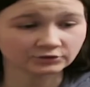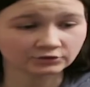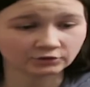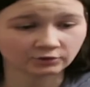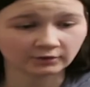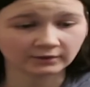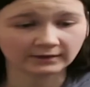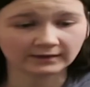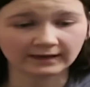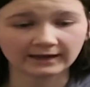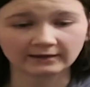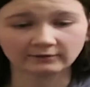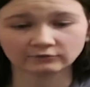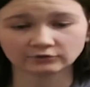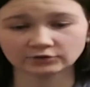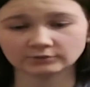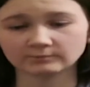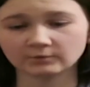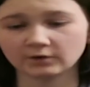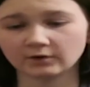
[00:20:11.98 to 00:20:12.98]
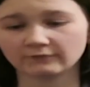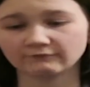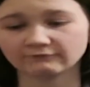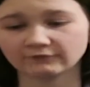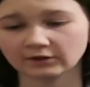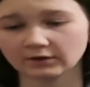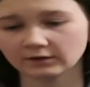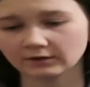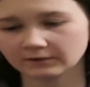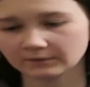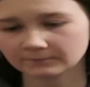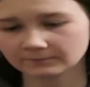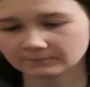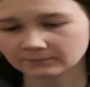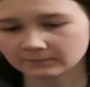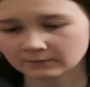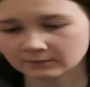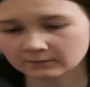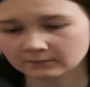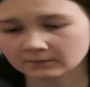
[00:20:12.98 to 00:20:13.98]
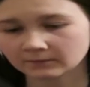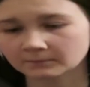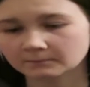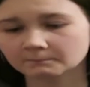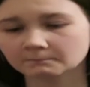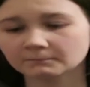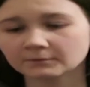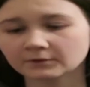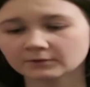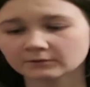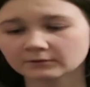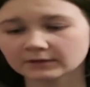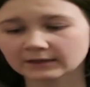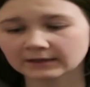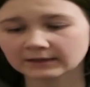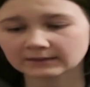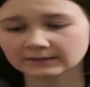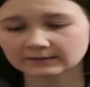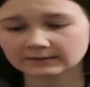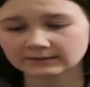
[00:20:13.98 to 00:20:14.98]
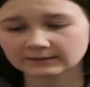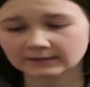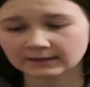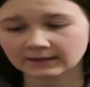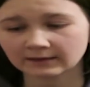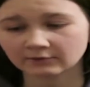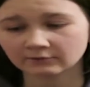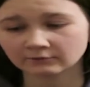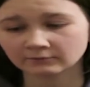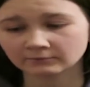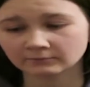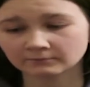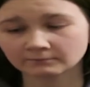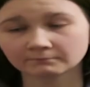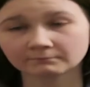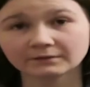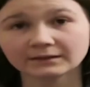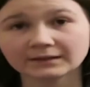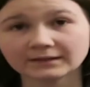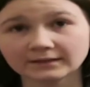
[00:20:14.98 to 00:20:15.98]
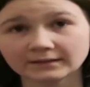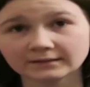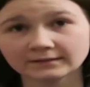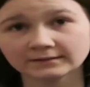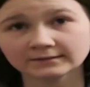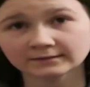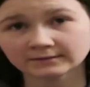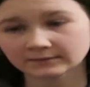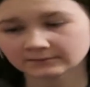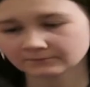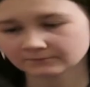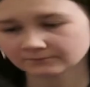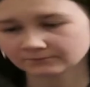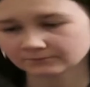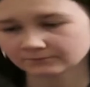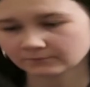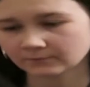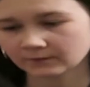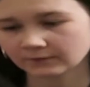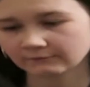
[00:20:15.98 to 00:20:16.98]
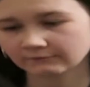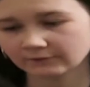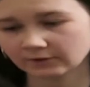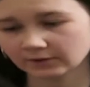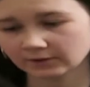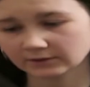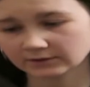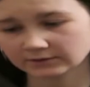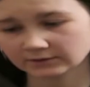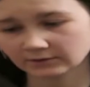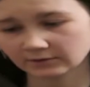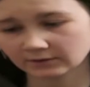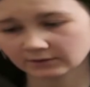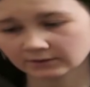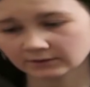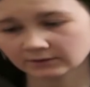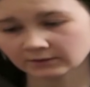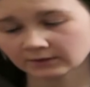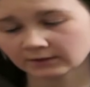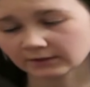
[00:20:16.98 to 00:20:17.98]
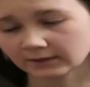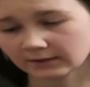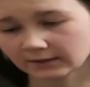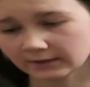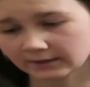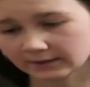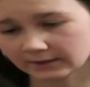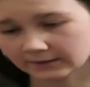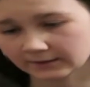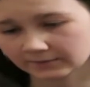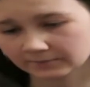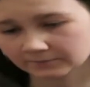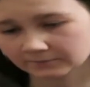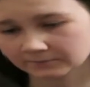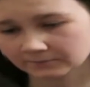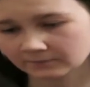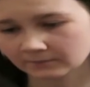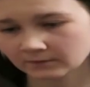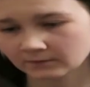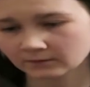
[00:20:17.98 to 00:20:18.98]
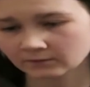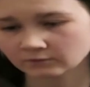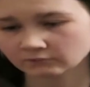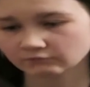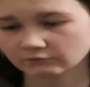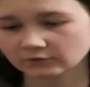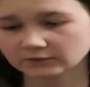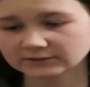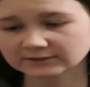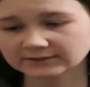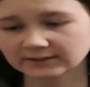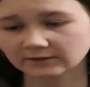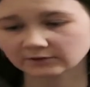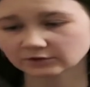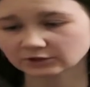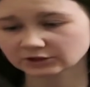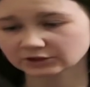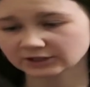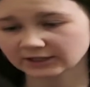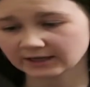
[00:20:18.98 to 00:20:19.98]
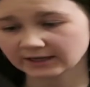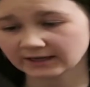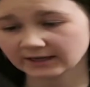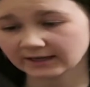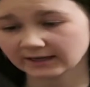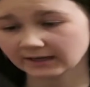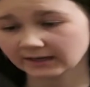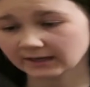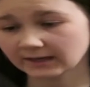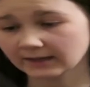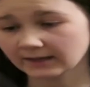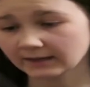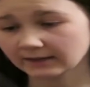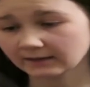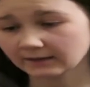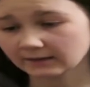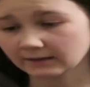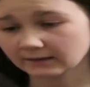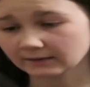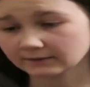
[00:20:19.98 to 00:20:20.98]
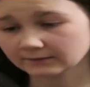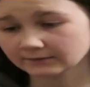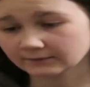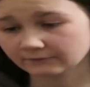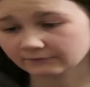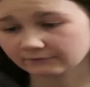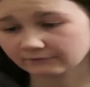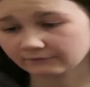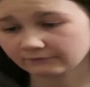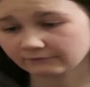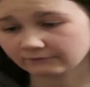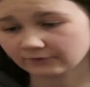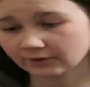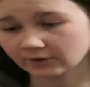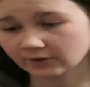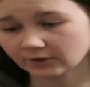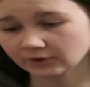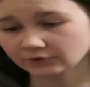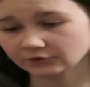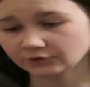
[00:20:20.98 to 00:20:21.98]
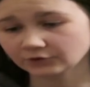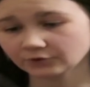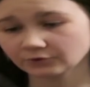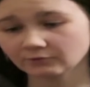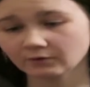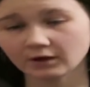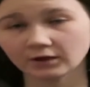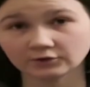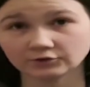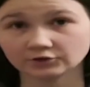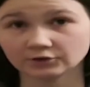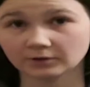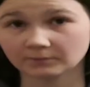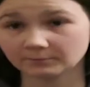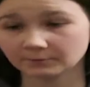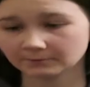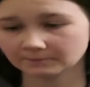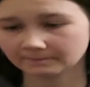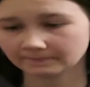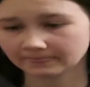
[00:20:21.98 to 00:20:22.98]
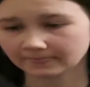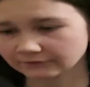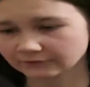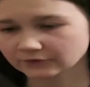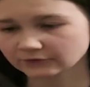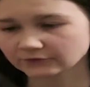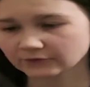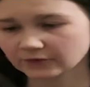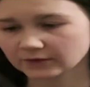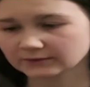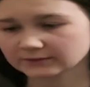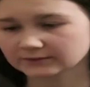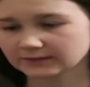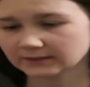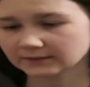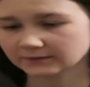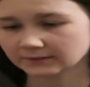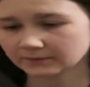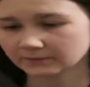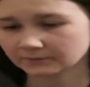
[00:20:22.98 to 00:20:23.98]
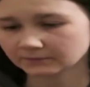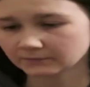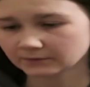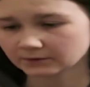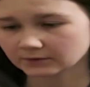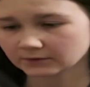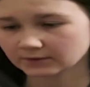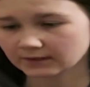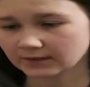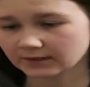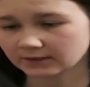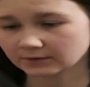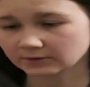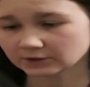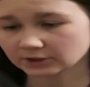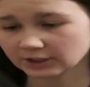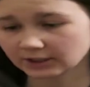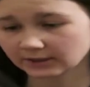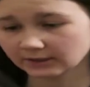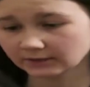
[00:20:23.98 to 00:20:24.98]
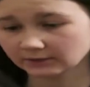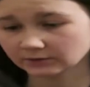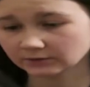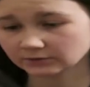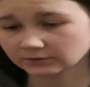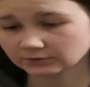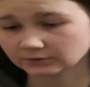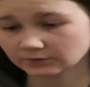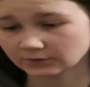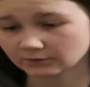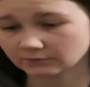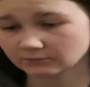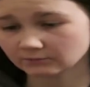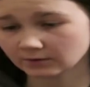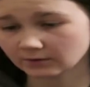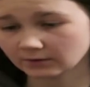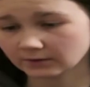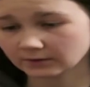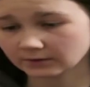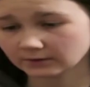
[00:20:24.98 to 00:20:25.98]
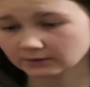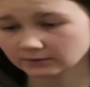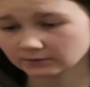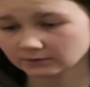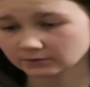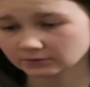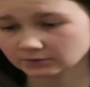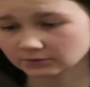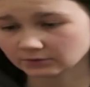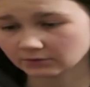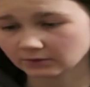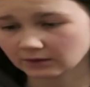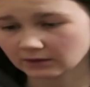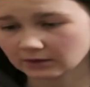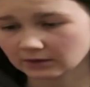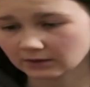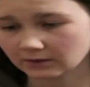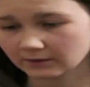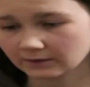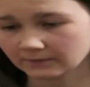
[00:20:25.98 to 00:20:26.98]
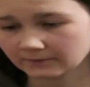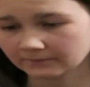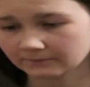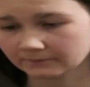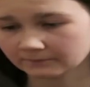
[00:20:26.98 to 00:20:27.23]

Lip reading: trying to outsmart Fleur. Bill can't tell. Please? Fleur sighed. Ron sat on a chair and let Fleur do her job. After Fleur said to get changed, so Molly shut her